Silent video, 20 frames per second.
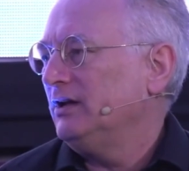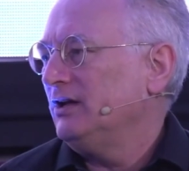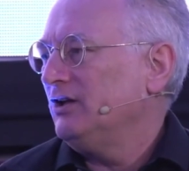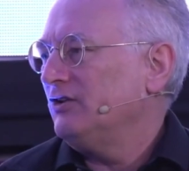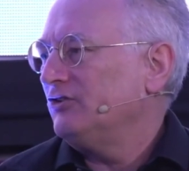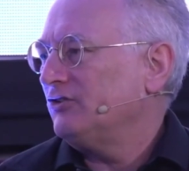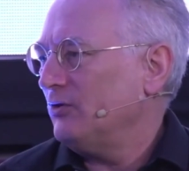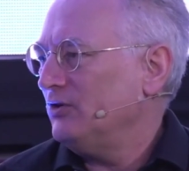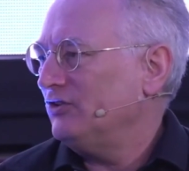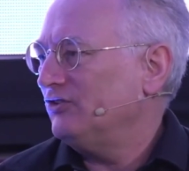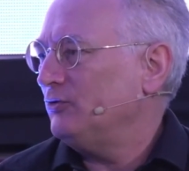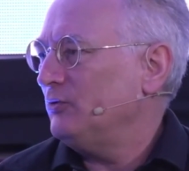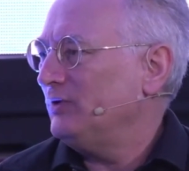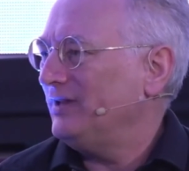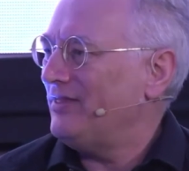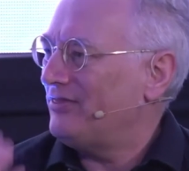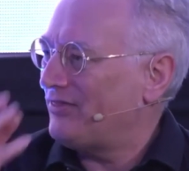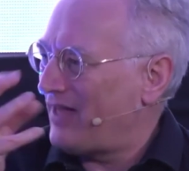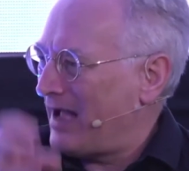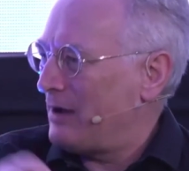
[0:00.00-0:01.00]
So it's doing
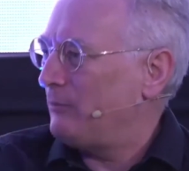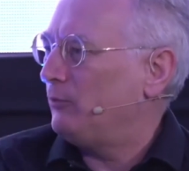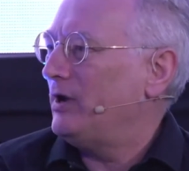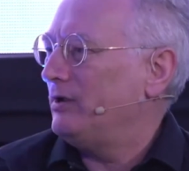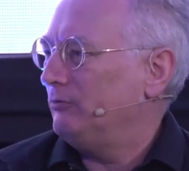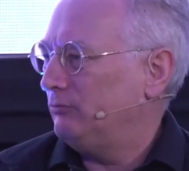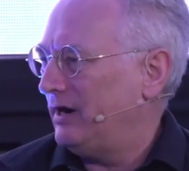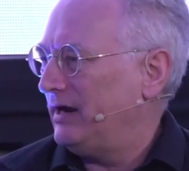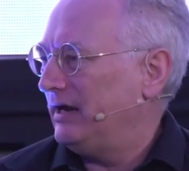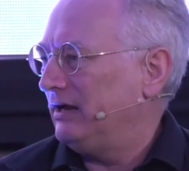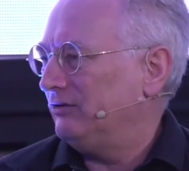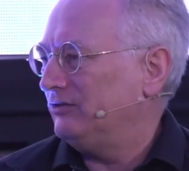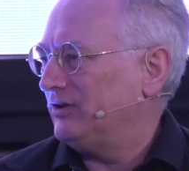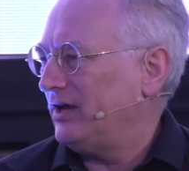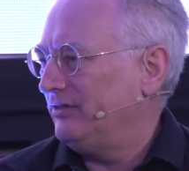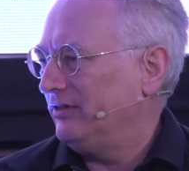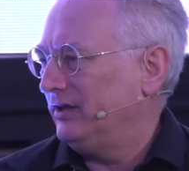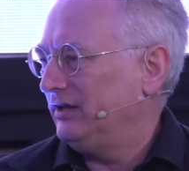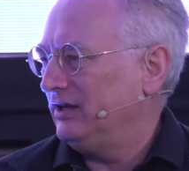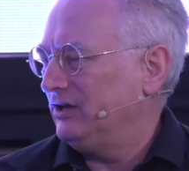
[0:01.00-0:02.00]
it that way round, I
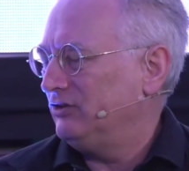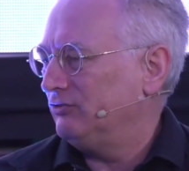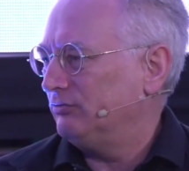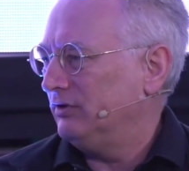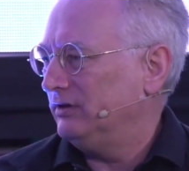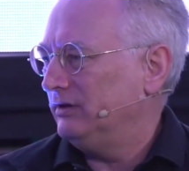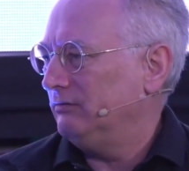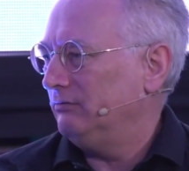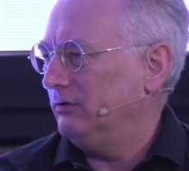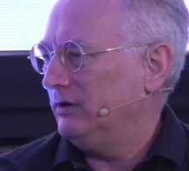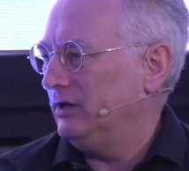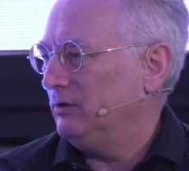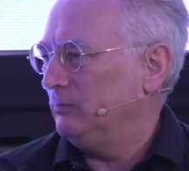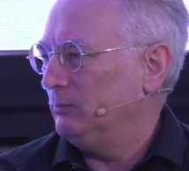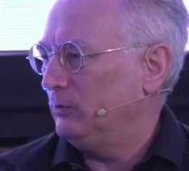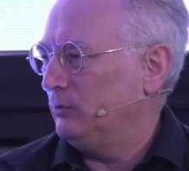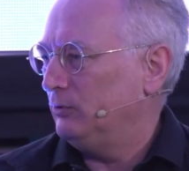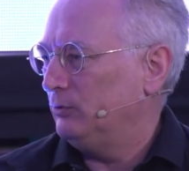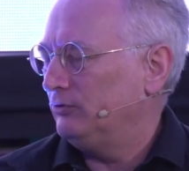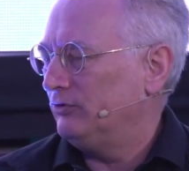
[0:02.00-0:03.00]
think, is really, really
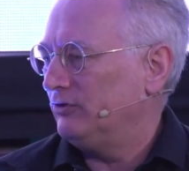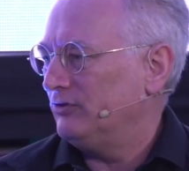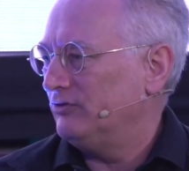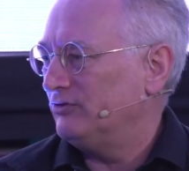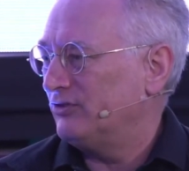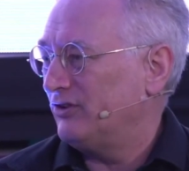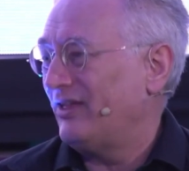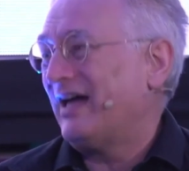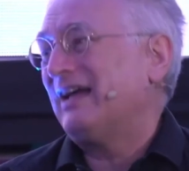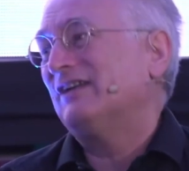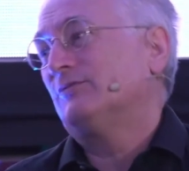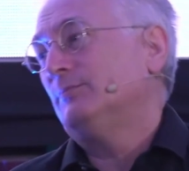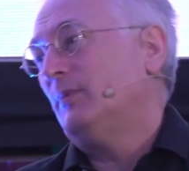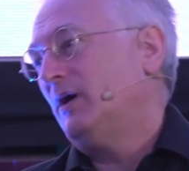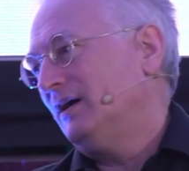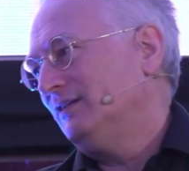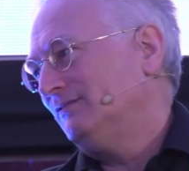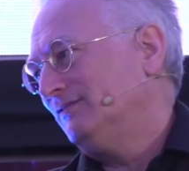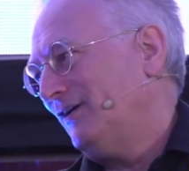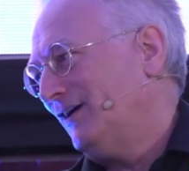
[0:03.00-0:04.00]
important. So that's
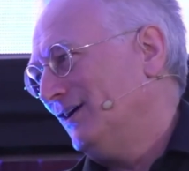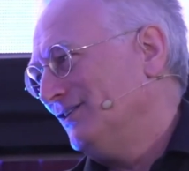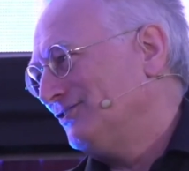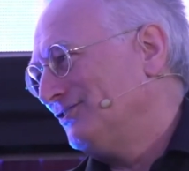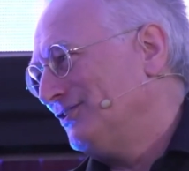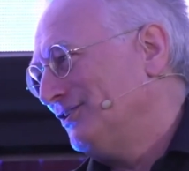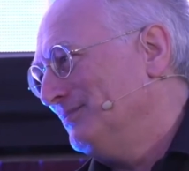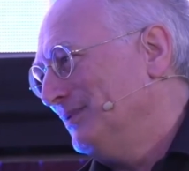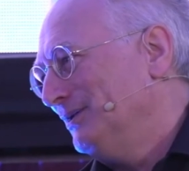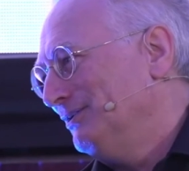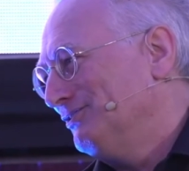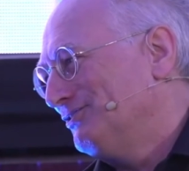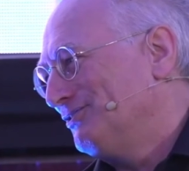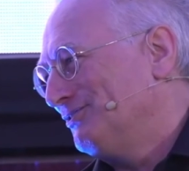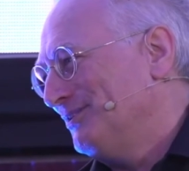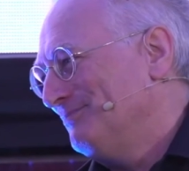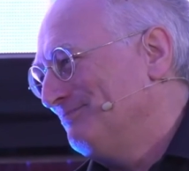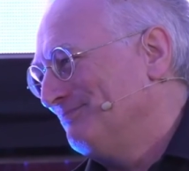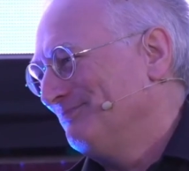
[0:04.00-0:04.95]
my advice to the ministry.